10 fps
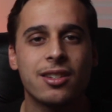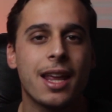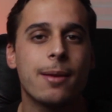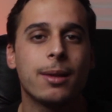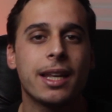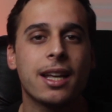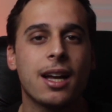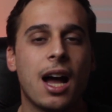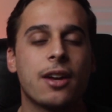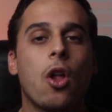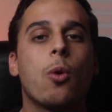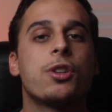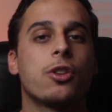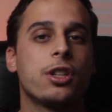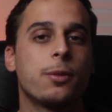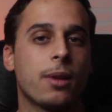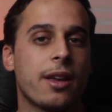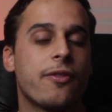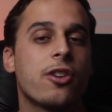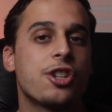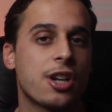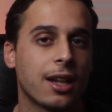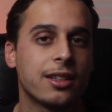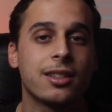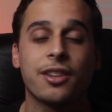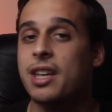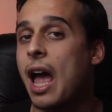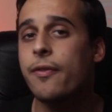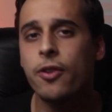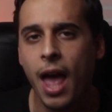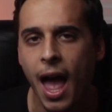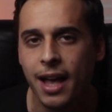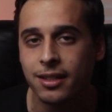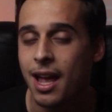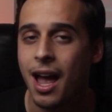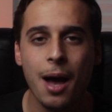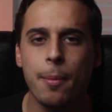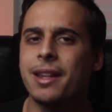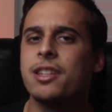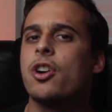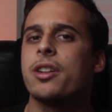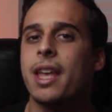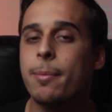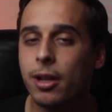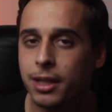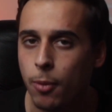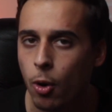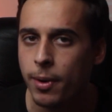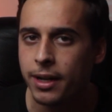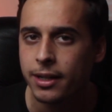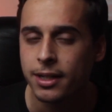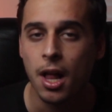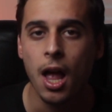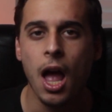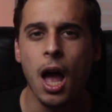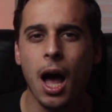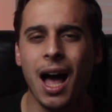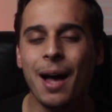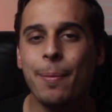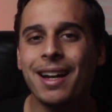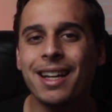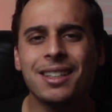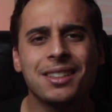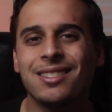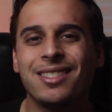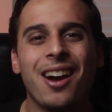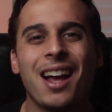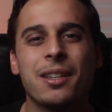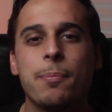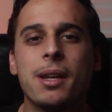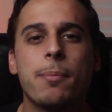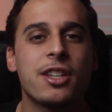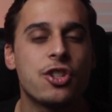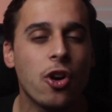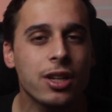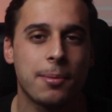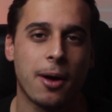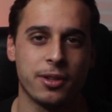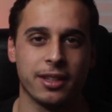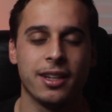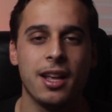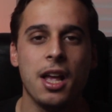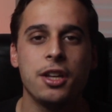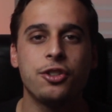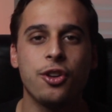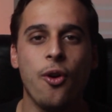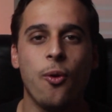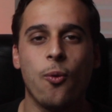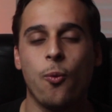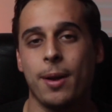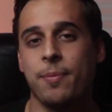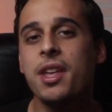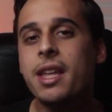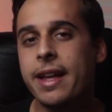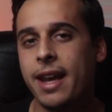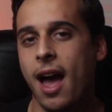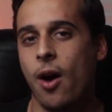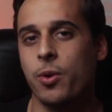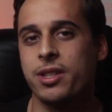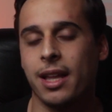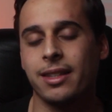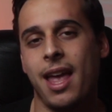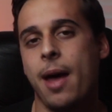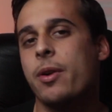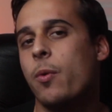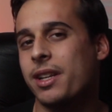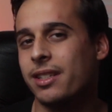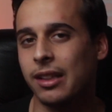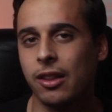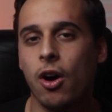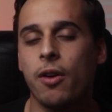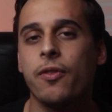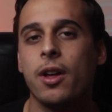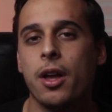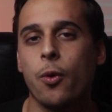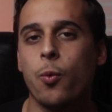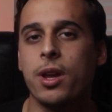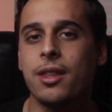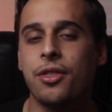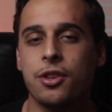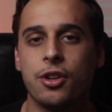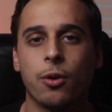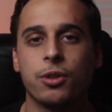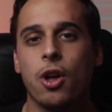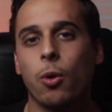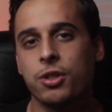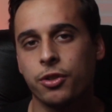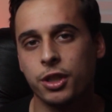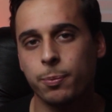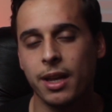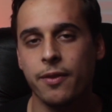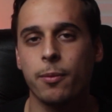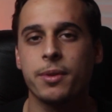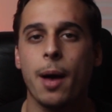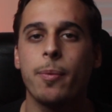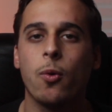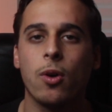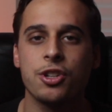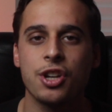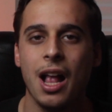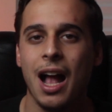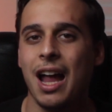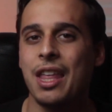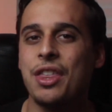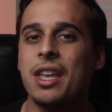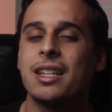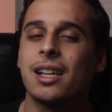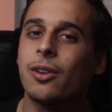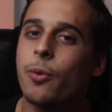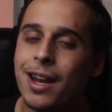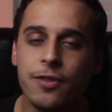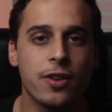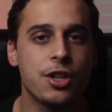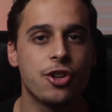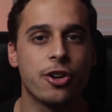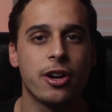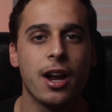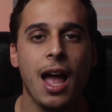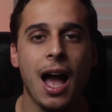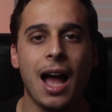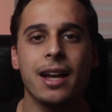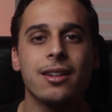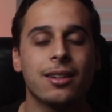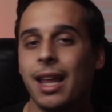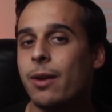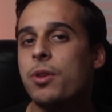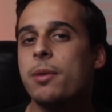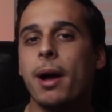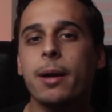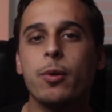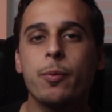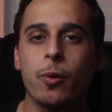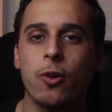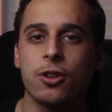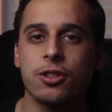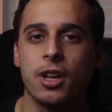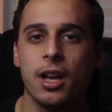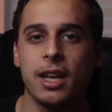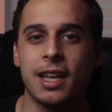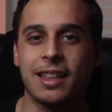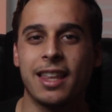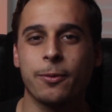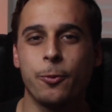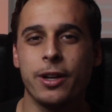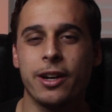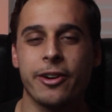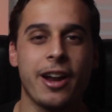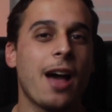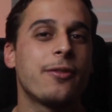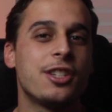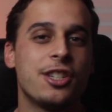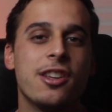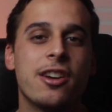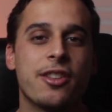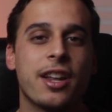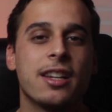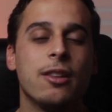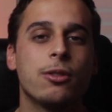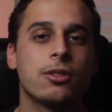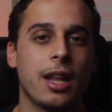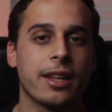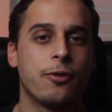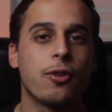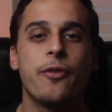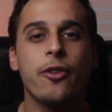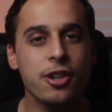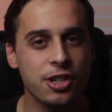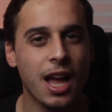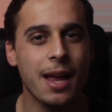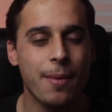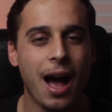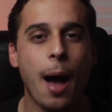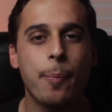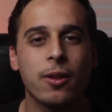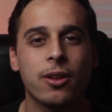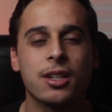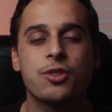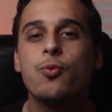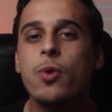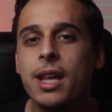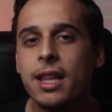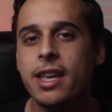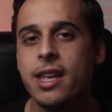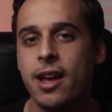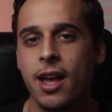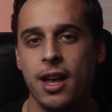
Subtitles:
is enabling an always-on display functionality that the iPhone has, but it's not enabled at the moment. But there hasn't been much noise about it. So what I'm thinking now is that everyone is in love with, the always-on display from the Apple Watch. I think it's a great feature, and like with the MacBook Pros that we are gonna have this year, that it looks like for the first time Apple has really,